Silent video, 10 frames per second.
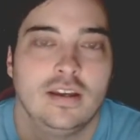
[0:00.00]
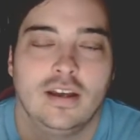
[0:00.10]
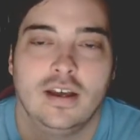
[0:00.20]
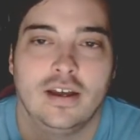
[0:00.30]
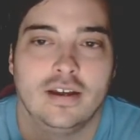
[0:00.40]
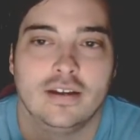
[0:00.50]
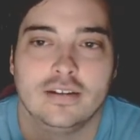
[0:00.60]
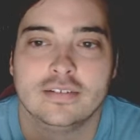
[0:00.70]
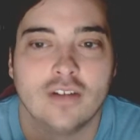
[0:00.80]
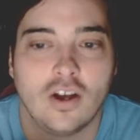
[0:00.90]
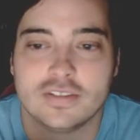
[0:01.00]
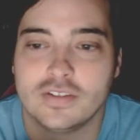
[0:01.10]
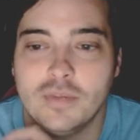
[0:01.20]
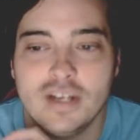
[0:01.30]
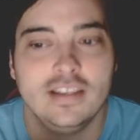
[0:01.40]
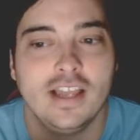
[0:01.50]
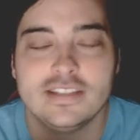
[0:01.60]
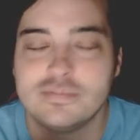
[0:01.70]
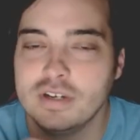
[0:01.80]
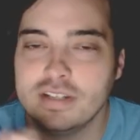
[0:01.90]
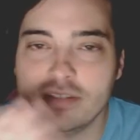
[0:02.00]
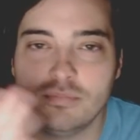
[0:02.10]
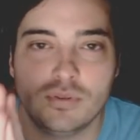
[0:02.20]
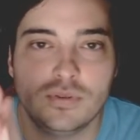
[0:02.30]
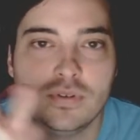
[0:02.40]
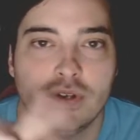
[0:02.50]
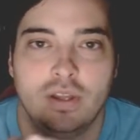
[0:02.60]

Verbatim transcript: Uh, also, money line's pretty simple.